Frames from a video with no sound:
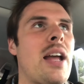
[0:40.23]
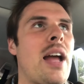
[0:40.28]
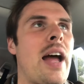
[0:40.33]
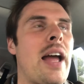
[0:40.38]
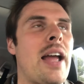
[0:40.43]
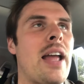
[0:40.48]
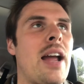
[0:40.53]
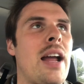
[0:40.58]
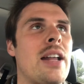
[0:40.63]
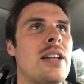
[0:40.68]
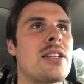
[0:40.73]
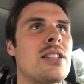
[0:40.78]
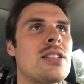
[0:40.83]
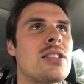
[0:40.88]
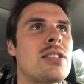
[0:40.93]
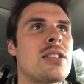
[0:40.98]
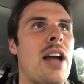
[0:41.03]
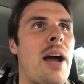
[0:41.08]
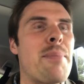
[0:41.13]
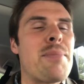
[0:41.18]
I
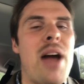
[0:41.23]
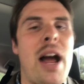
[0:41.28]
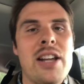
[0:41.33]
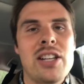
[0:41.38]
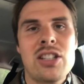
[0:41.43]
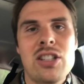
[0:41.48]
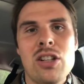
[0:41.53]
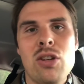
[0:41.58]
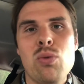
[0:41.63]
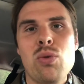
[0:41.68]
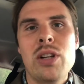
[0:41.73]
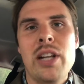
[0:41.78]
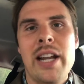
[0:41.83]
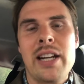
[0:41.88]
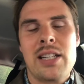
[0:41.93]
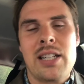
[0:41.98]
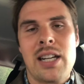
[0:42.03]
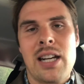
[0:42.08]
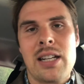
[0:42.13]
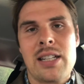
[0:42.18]
still would
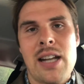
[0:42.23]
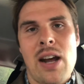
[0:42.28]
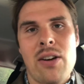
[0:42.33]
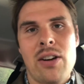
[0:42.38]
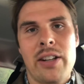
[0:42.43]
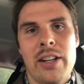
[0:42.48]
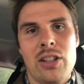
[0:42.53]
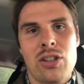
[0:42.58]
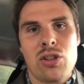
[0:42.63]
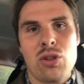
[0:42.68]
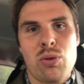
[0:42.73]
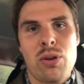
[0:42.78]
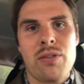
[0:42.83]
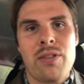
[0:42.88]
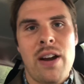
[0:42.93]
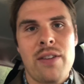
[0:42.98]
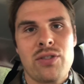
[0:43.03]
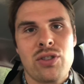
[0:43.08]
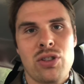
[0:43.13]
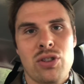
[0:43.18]
like to get down to like
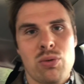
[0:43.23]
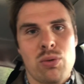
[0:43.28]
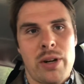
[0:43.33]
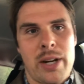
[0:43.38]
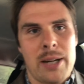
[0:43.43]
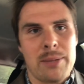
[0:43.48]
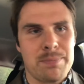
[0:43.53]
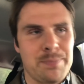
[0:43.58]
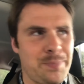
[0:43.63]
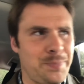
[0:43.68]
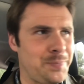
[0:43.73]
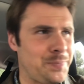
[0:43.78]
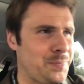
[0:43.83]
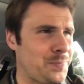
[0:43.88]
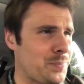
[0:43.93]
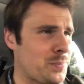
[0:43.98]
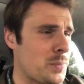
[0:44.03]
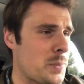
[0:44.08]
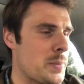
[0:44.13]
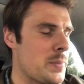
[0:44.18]
225,
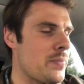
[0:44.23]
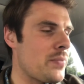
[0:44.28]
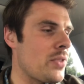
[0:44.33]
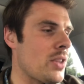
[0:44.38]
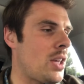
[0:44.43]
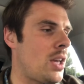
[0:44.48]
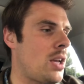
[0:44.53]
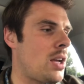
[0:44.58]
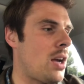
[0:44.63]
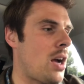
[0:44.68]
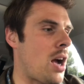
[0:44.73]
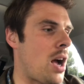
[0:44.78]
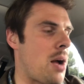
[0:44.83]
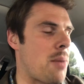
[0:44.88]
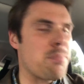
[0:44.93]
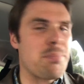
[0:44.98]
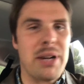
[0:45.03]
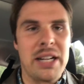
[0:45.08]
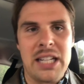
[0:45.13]
220.